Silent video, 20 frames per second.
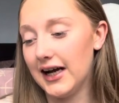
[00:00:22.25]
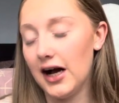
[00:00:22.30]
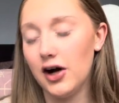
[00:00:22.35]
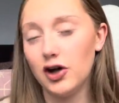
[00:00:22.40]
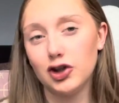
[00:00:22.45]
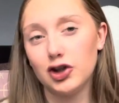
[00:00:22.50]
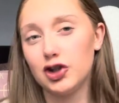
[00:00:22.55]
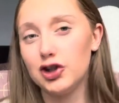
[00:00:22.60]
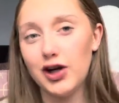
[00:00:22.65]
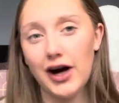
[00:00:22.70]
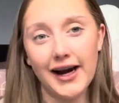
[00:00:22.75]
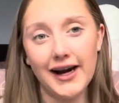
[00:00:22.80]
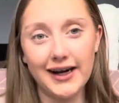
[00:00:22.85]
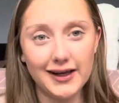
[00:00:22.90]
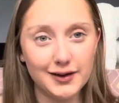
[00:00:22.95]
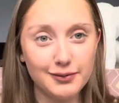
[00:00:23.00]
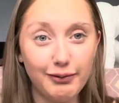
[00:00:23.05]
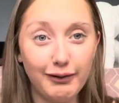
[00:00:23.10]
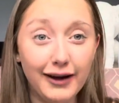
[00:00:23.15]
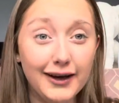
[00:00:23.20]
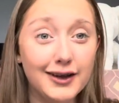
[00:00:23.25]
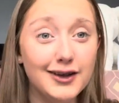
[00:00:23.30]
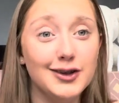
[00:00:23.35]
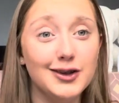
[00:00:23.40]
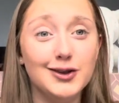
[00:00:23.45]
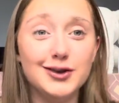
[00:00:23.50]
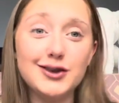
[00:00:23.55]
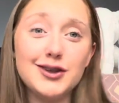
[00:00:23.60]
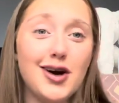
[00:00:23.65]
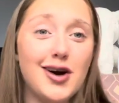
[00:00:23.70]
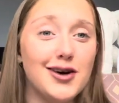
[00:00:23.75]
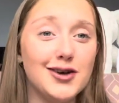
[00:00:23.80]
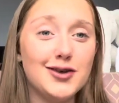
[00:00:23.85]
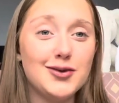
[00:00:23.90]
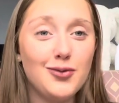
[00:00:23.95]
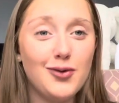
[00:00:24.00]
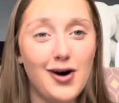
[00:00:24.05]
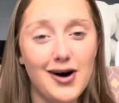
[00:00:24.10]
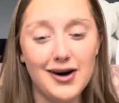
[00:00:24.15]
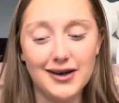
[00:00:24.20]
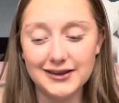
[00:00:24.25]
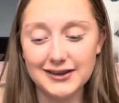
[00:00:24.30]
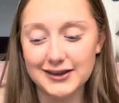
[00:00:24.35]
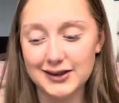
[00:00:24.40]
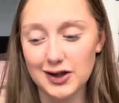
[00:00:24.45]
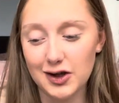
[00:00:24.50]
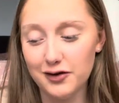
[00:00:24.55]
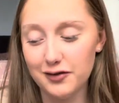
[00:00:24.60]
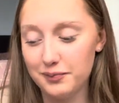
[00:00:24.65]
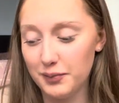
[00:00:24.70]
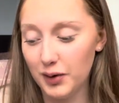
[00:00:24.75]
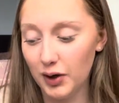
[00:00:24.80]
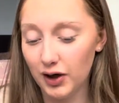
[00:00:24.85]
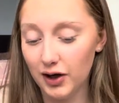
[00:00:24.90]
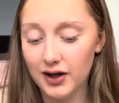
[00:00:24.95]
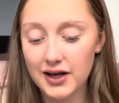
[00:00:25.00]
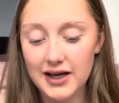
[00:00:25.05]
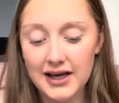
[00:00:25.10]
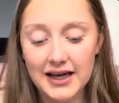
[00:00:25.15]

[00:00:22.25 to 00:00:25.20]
I'll try and explain who's got us what and stuff, but